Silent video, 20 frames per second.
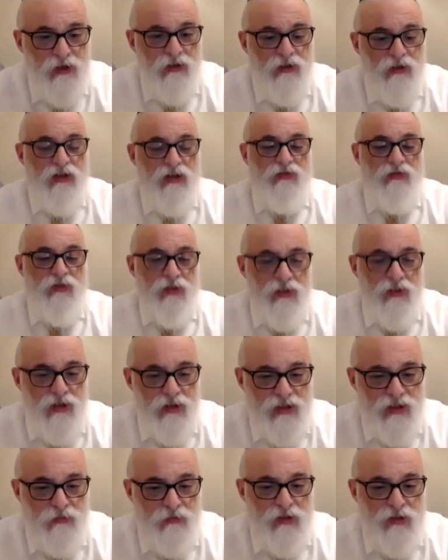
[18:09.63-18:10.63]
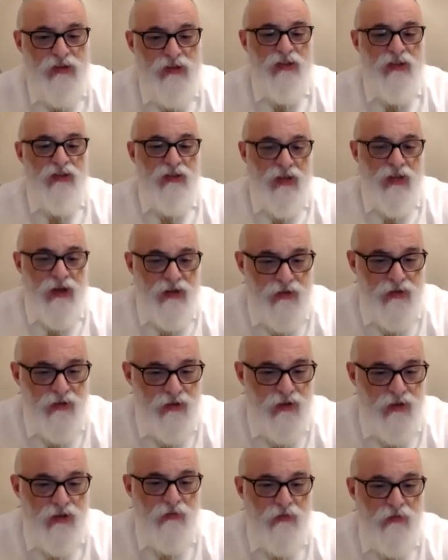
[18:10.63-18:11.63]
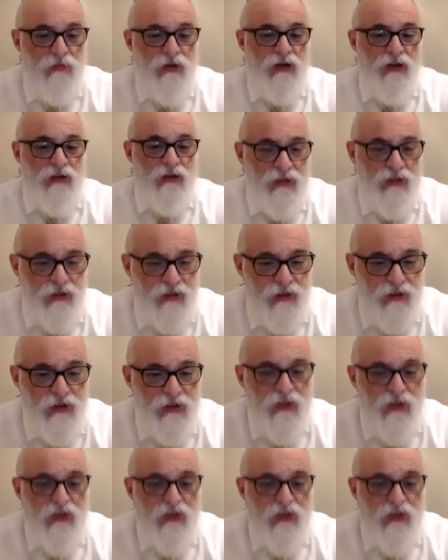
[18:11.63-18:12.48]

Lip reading: The kavan is to be connected to the melech